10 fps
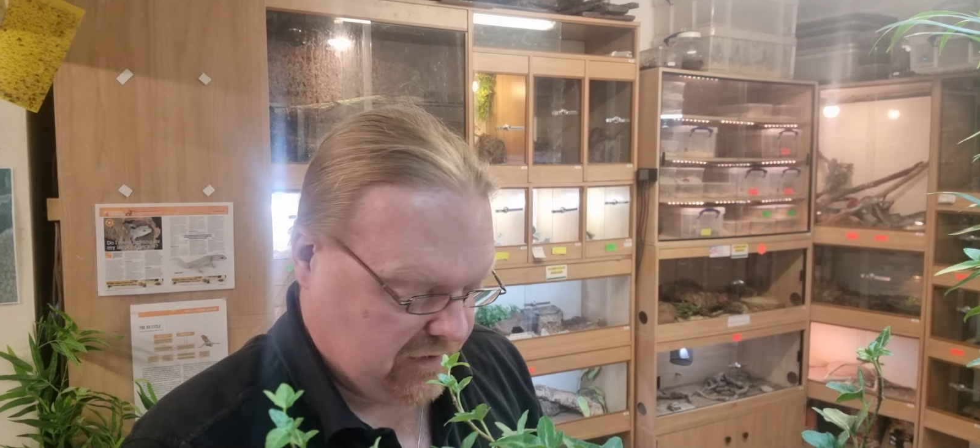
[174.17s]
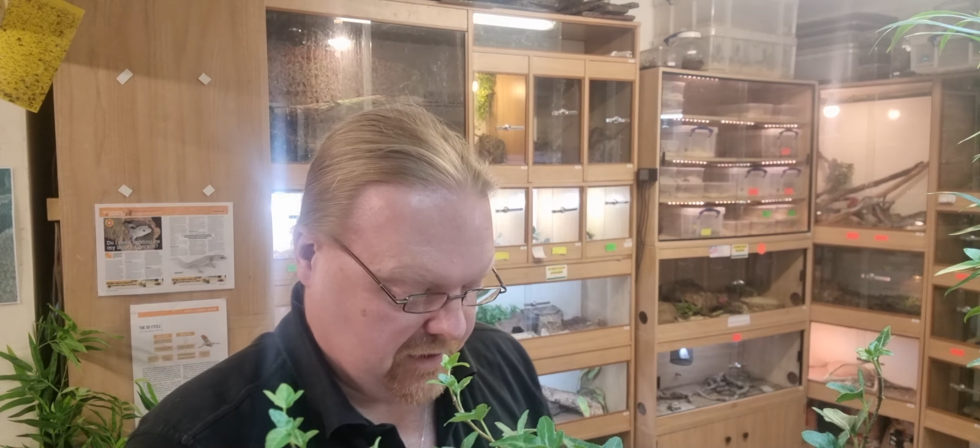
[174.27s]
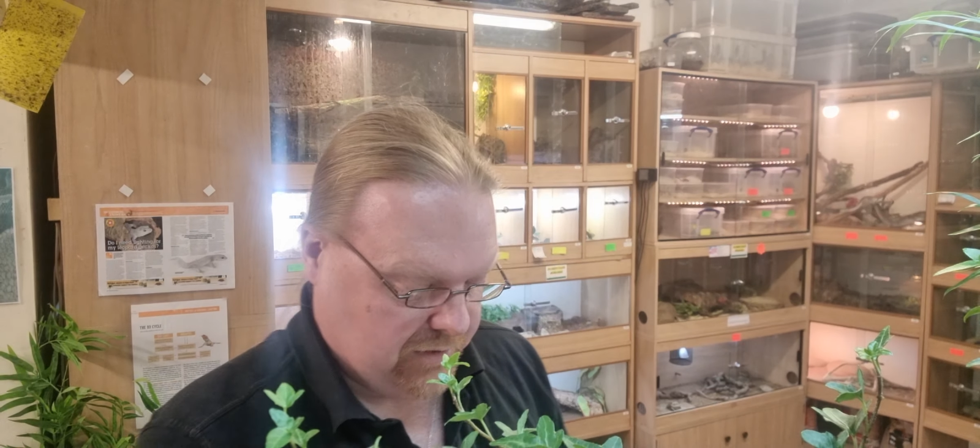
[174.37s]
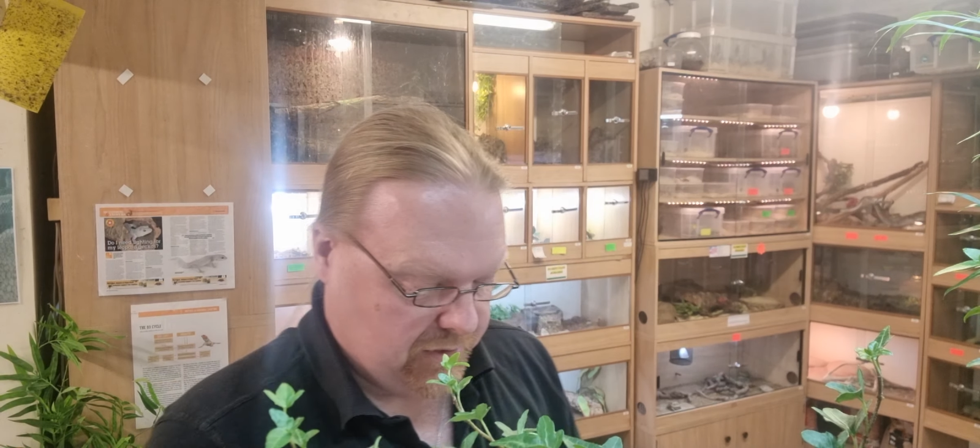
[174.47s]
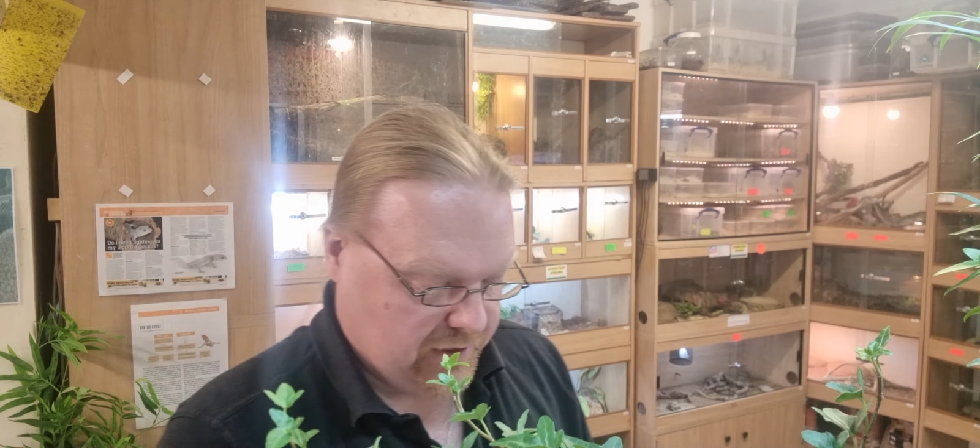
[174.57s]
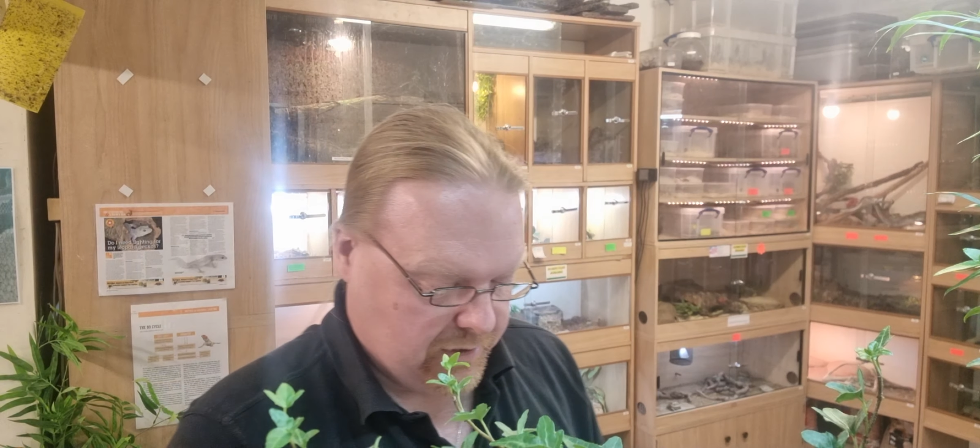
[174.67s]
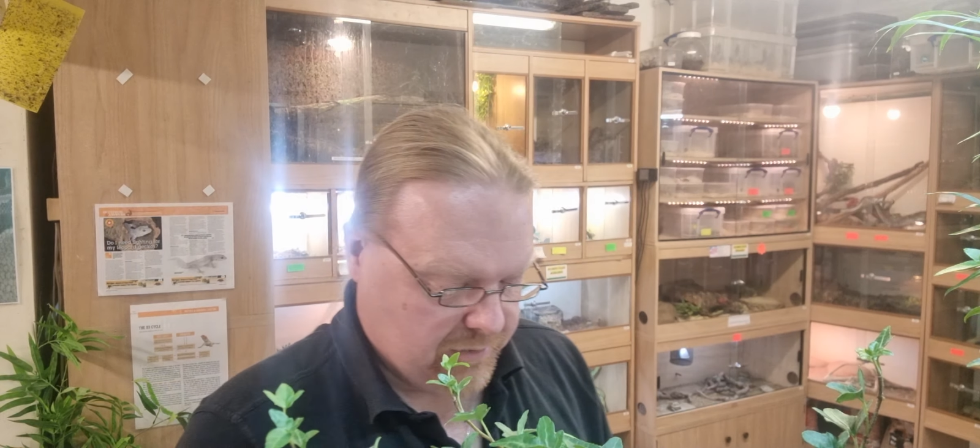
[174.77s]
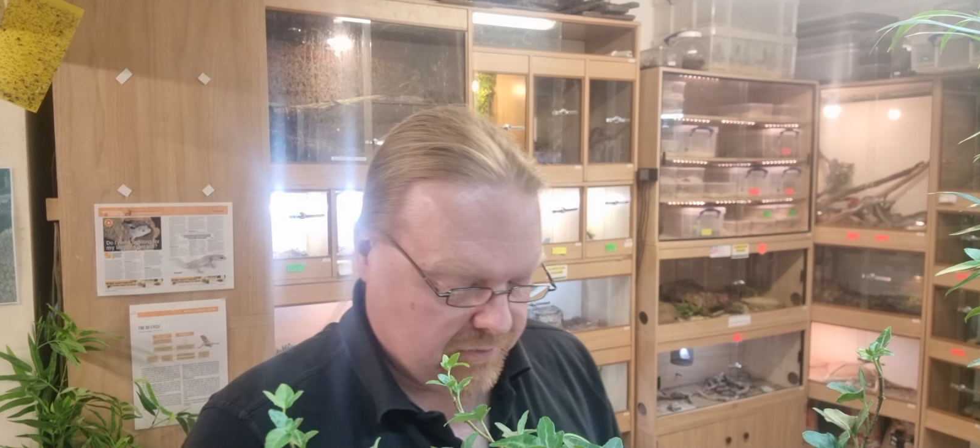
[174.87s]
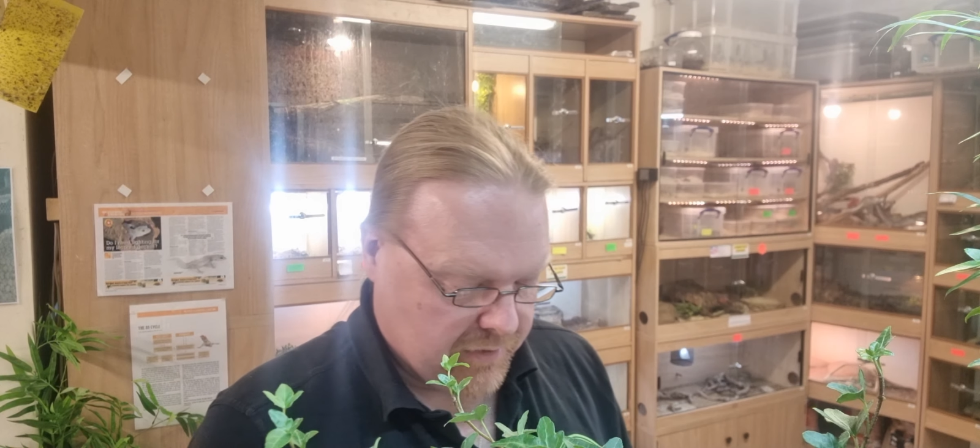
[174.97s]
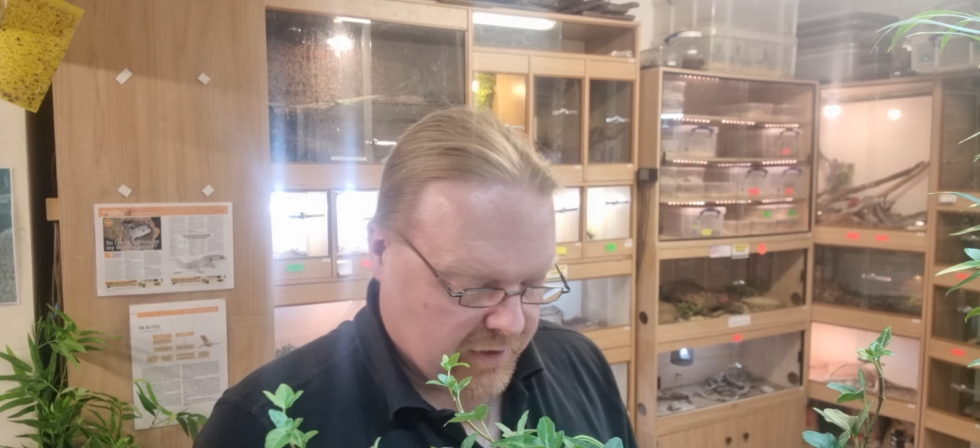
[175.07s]
There we
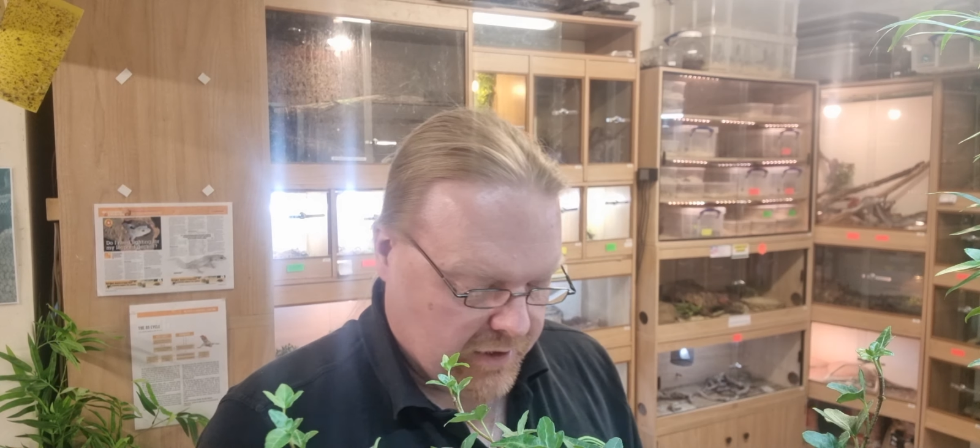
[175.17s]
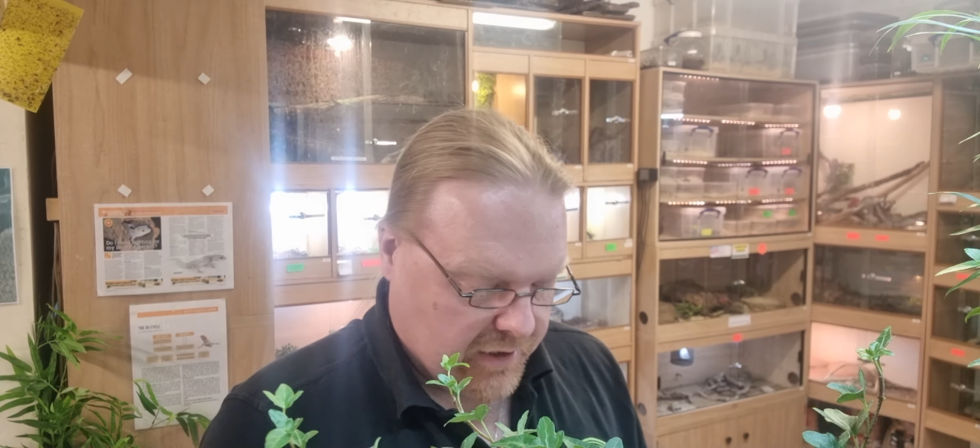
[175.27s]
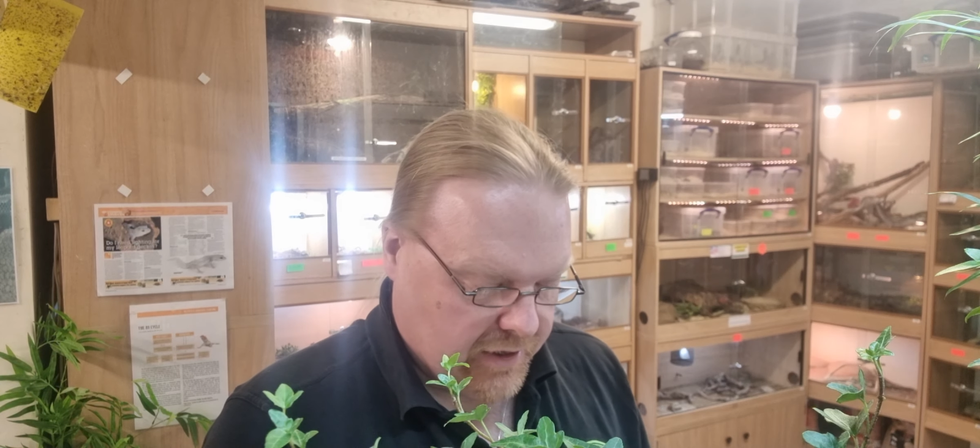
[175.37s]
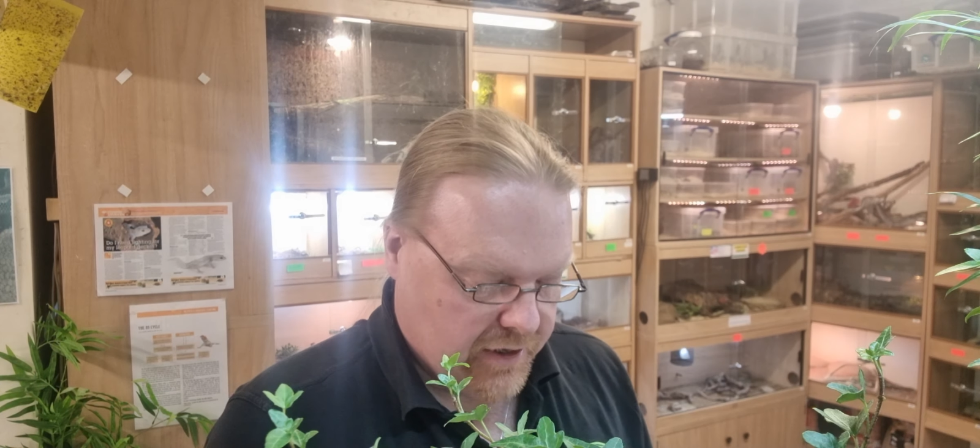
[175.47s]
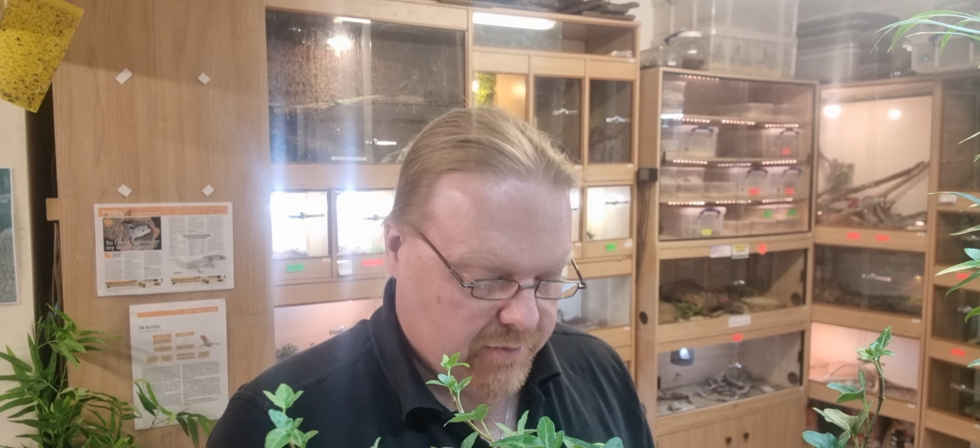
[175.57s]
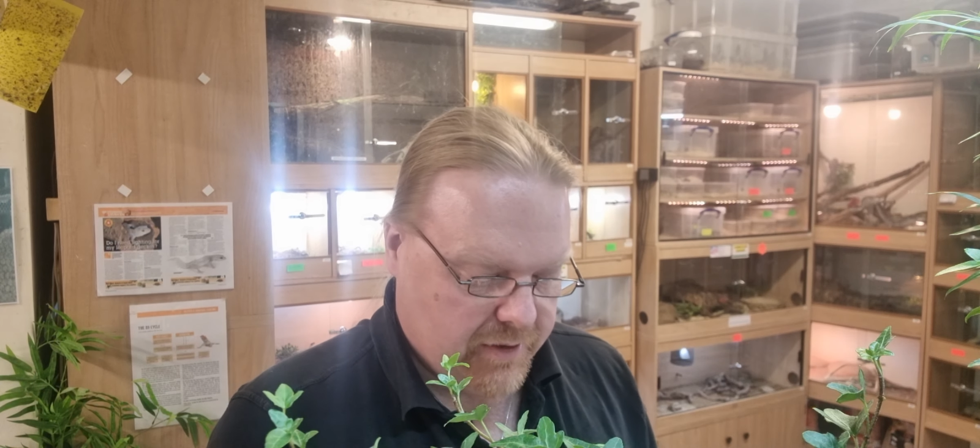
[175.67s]
go.